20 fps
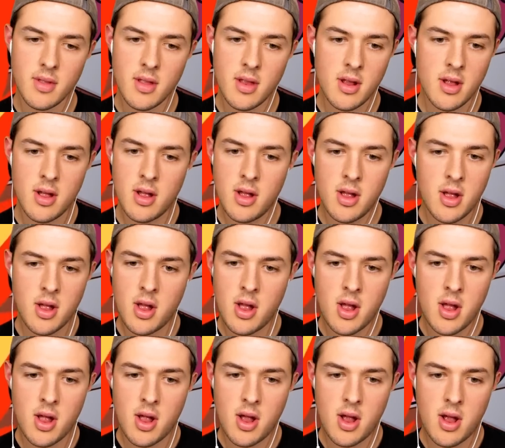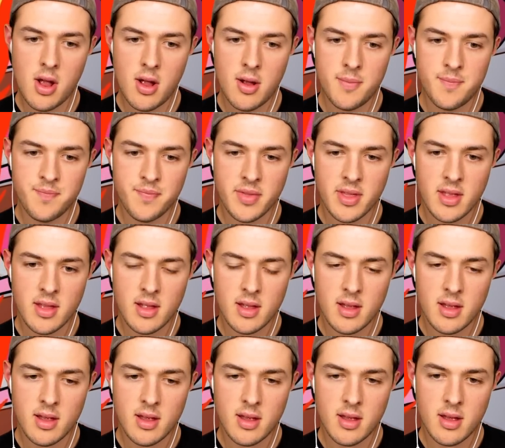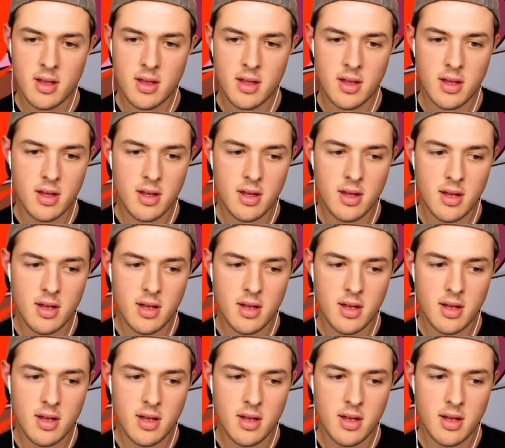She was always afraid of spiders, my sister.